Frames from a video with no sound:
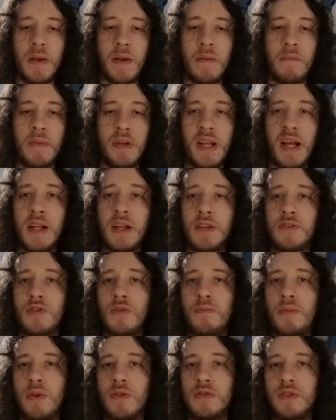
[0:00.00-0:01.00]
But then
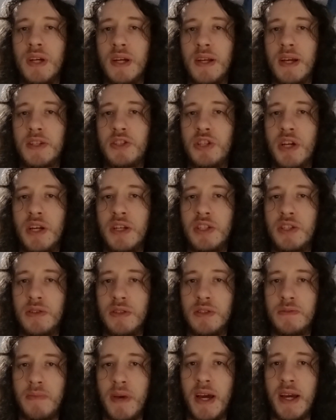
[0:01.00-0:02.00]
suppose that a change
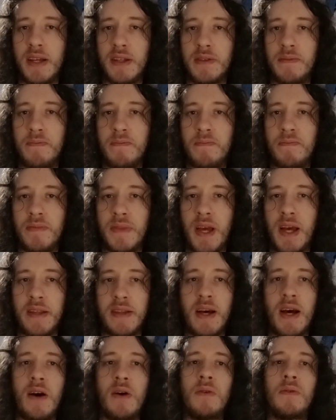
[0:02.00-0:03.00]
is made, and
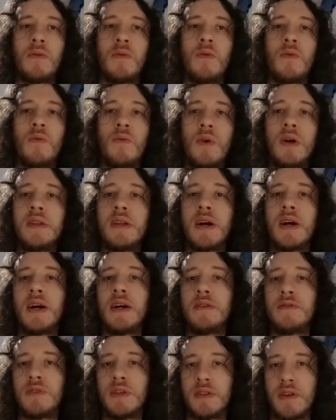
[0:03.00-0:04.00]
now
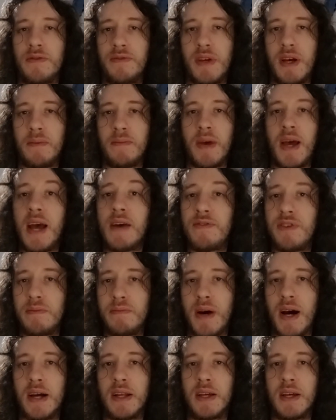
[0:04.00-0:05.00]
100 of them,
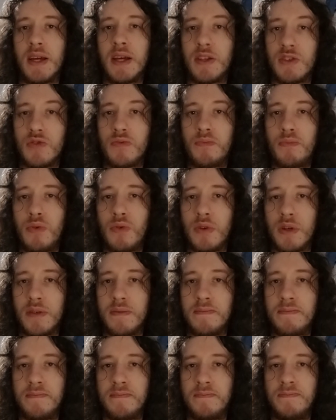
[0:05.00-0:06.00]
everybody, is poor.
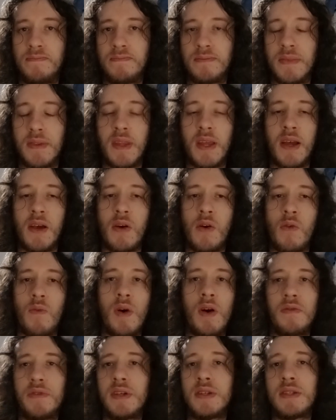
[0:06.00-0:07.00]

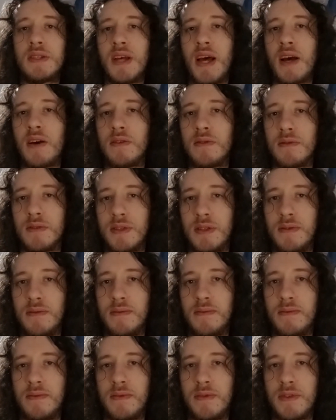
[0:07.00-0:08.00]
Well, this second
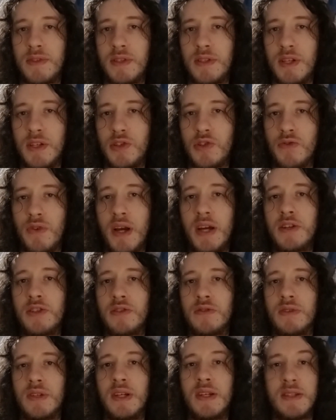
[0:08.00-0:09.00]

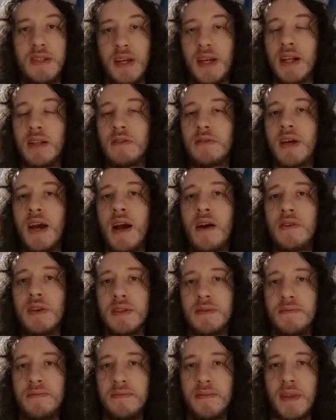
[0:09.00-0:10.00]
situation is egalitarian.
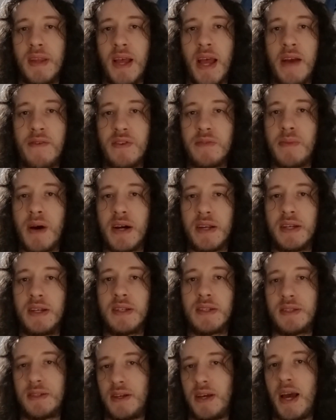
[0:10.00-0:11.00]
Everybody
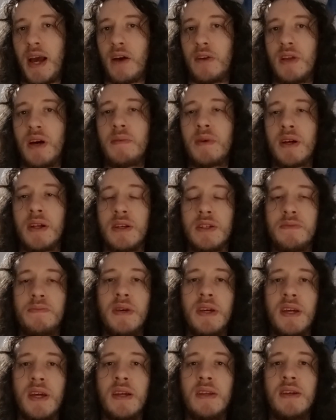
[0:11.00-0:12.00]
is, economically
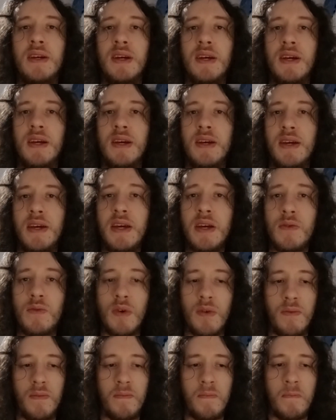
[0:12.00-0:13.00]
speaking, equal.